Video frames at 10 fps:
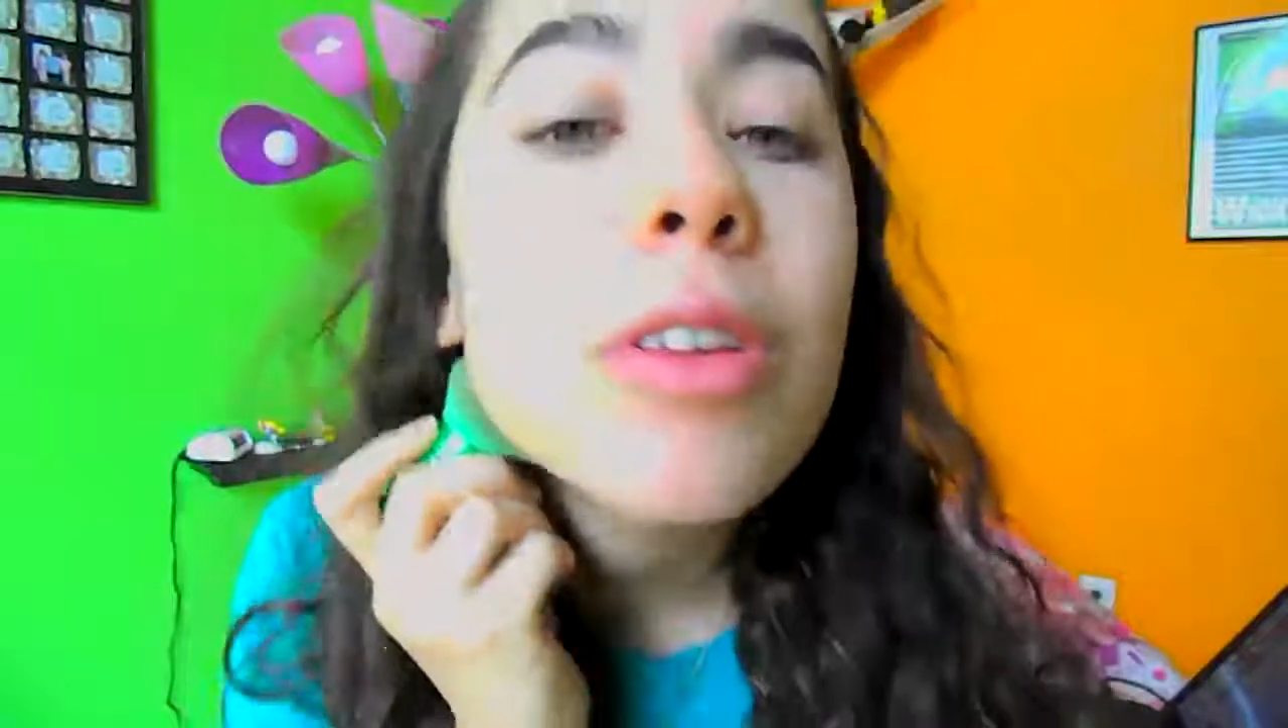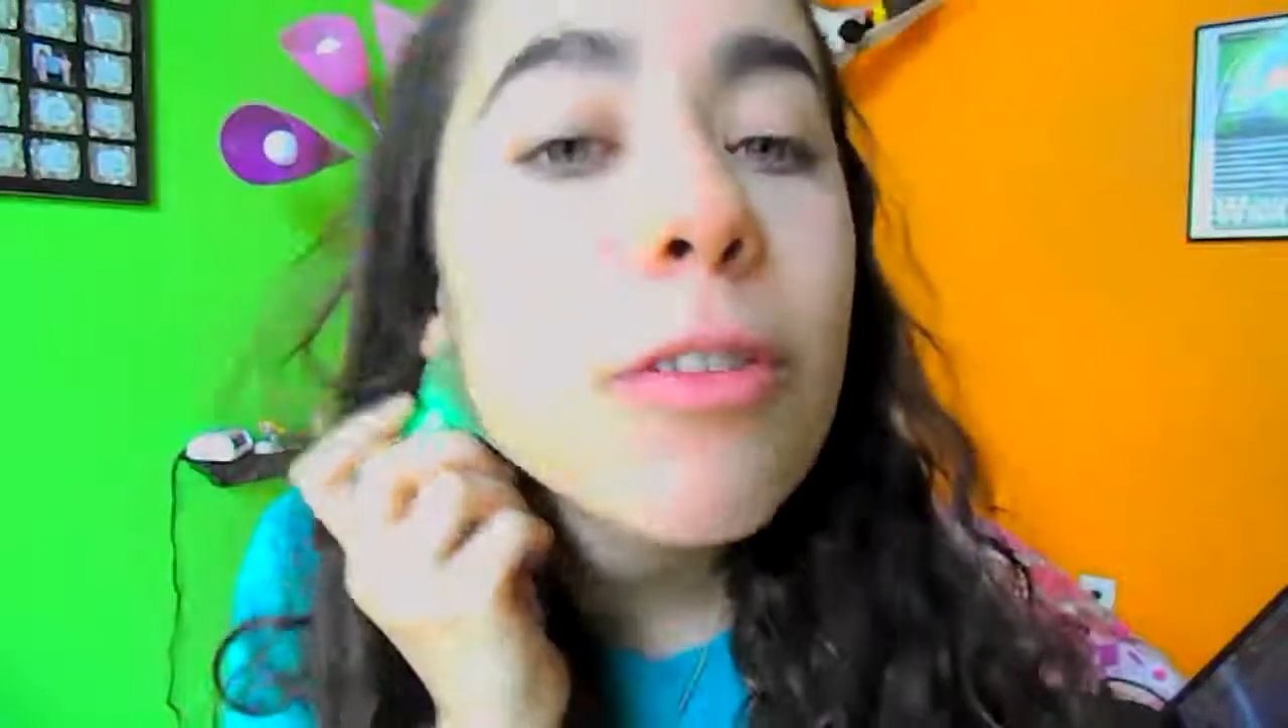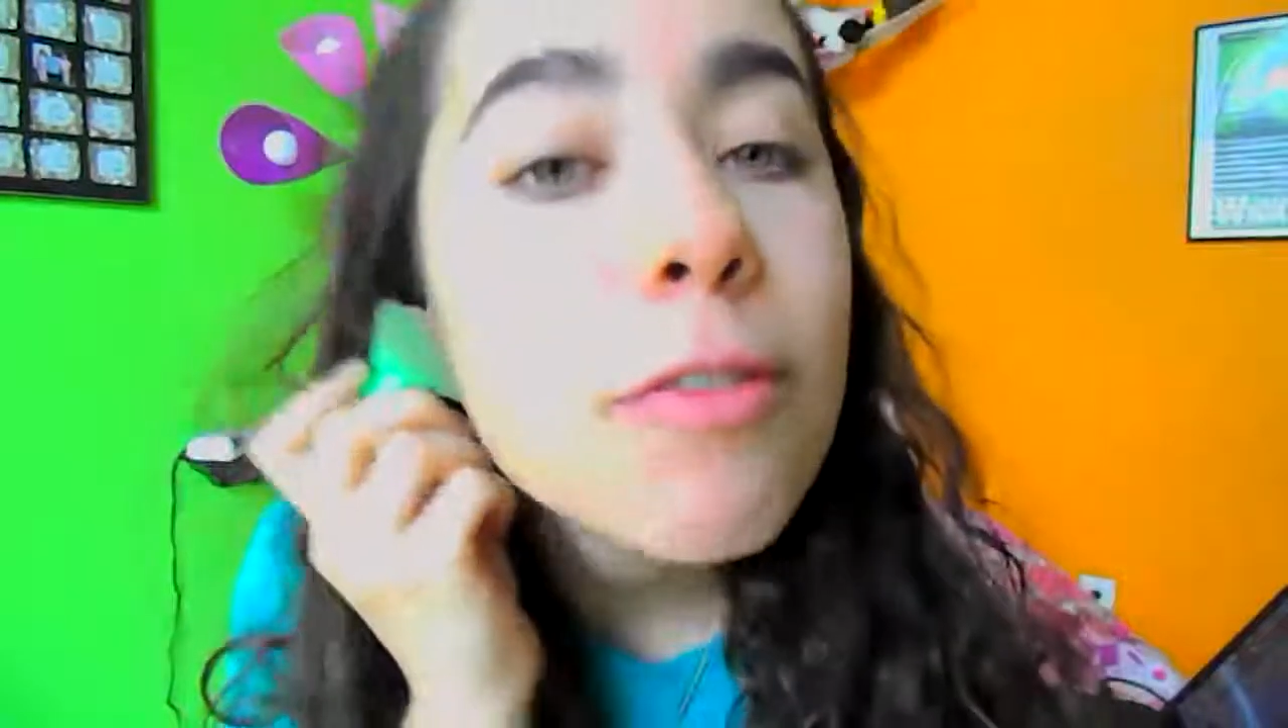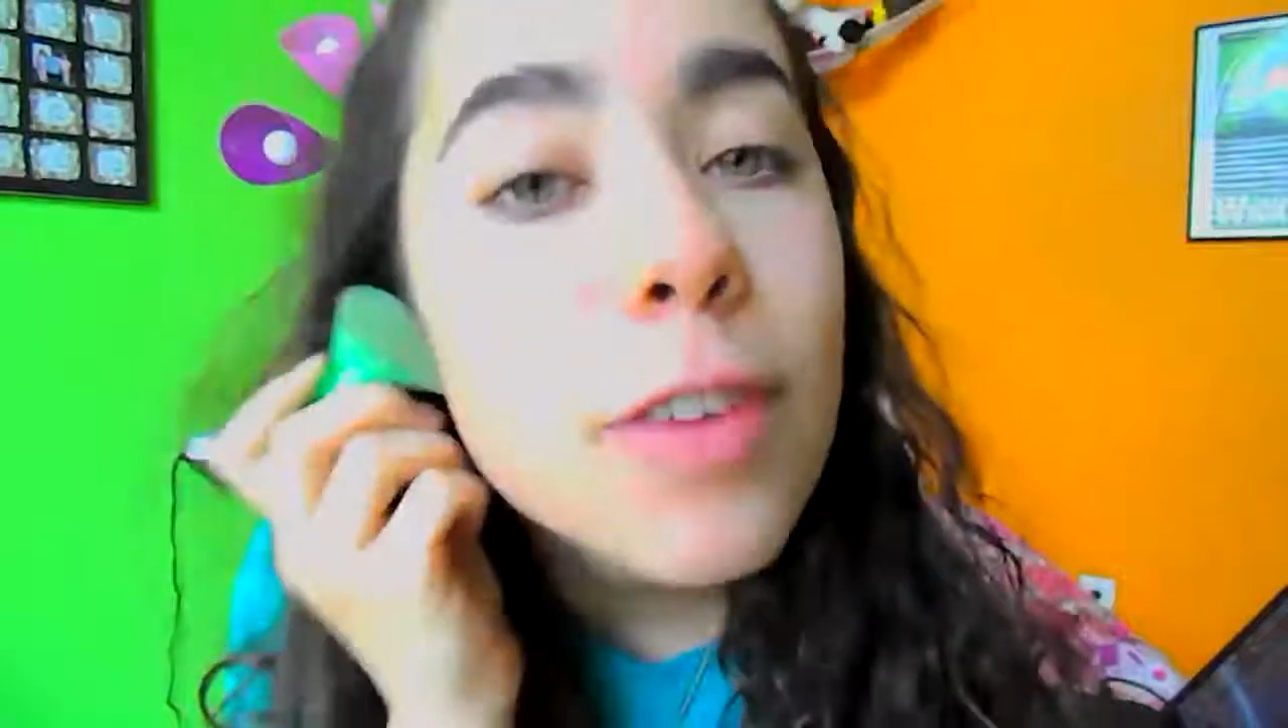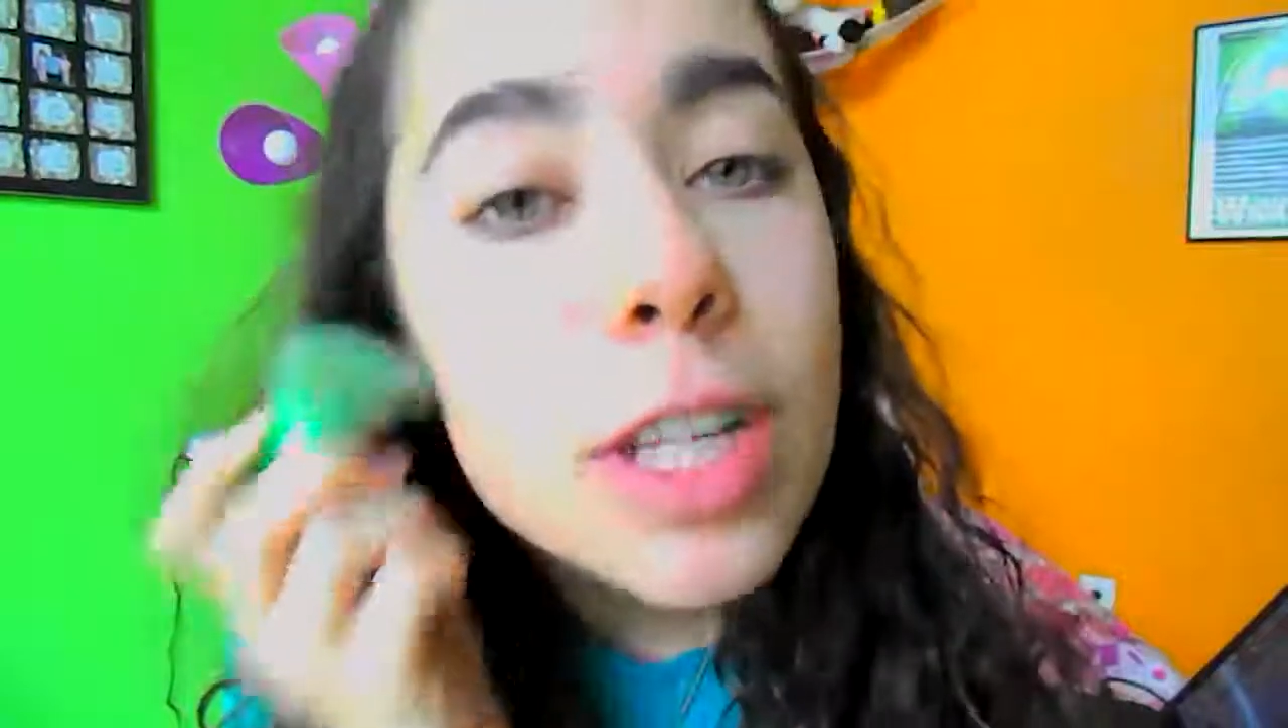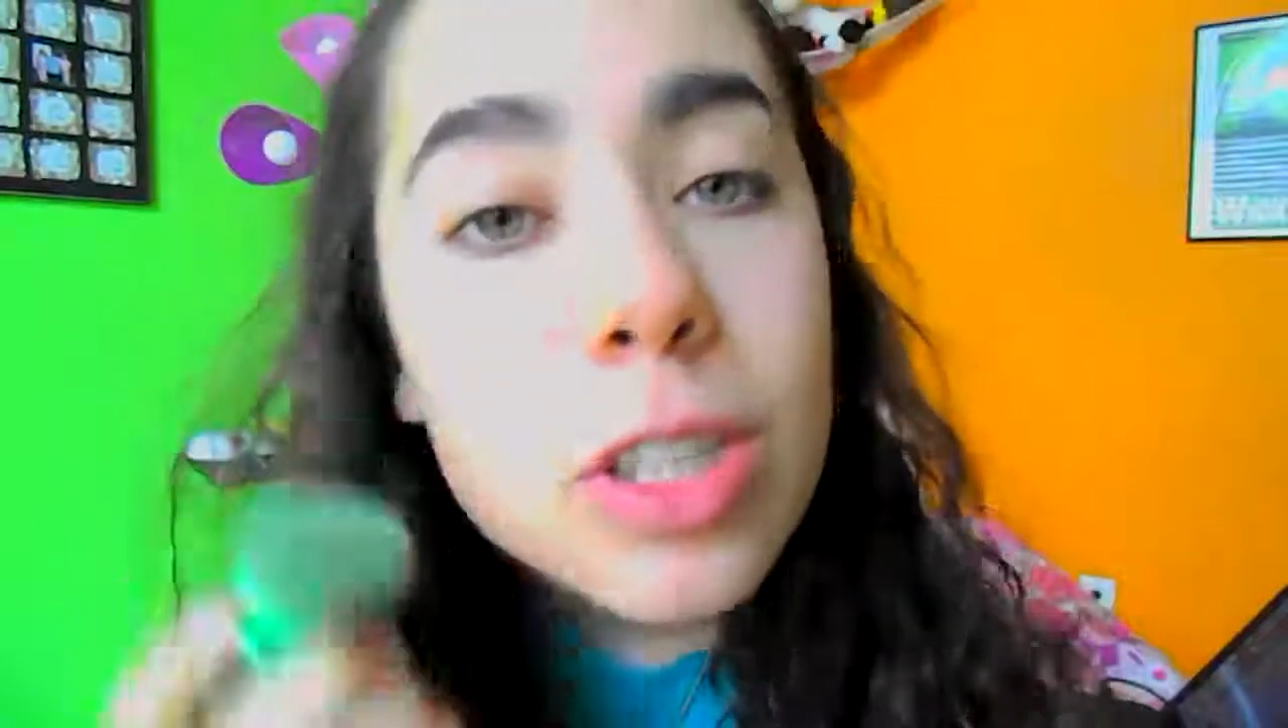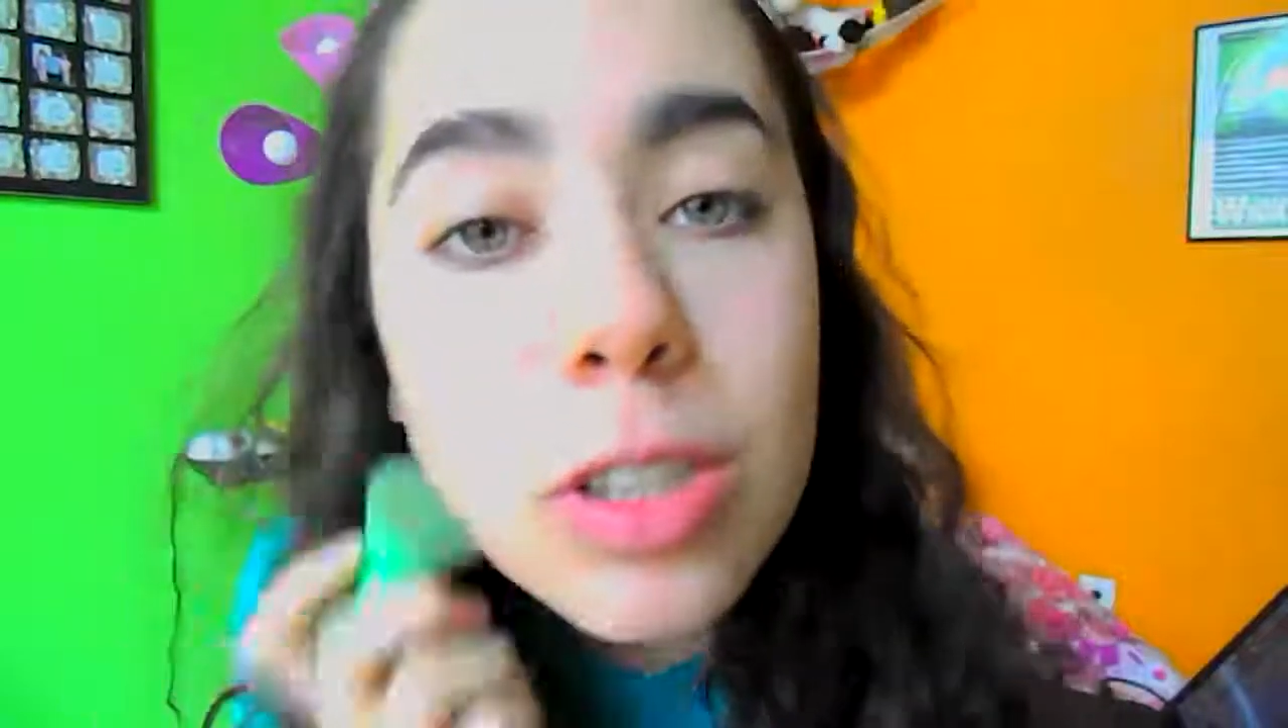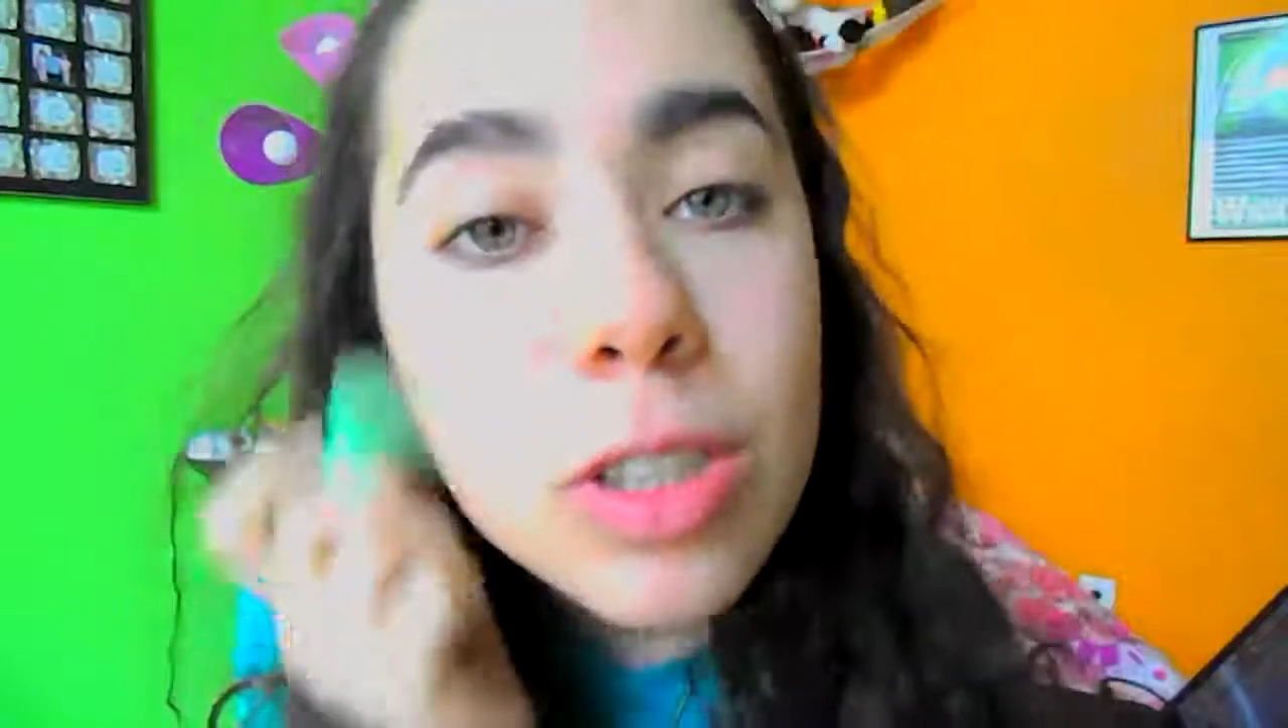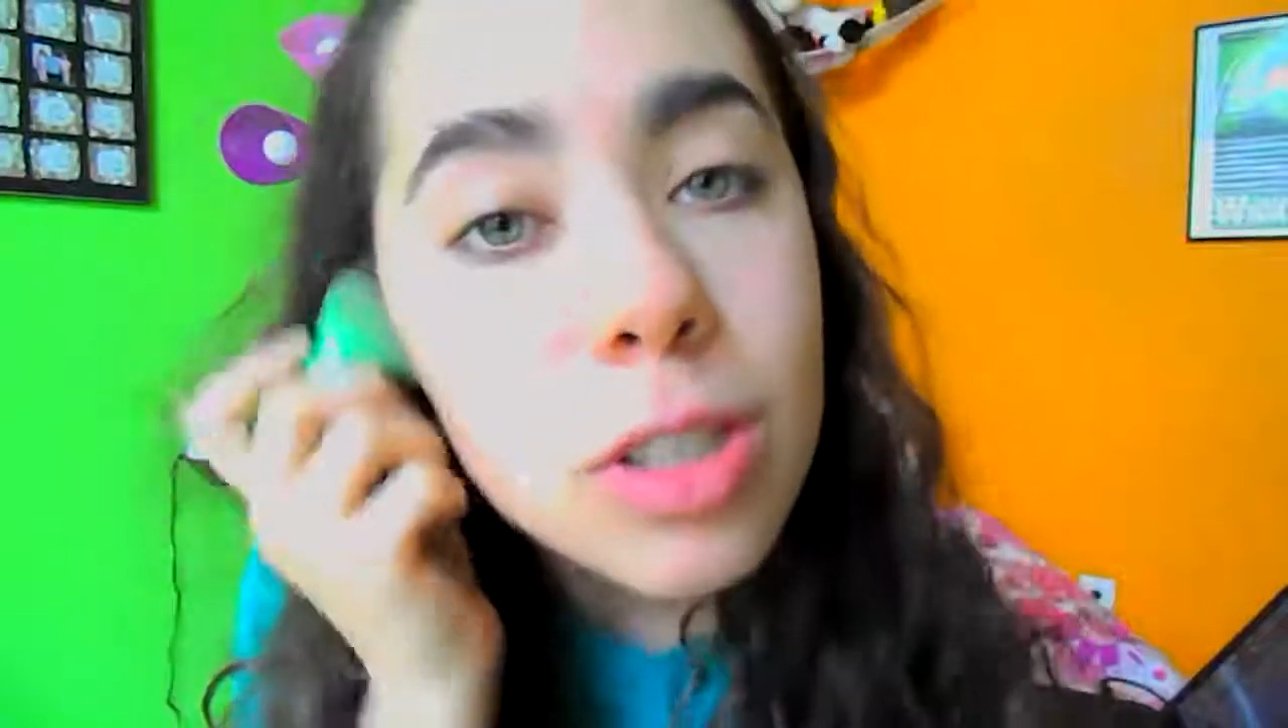your face just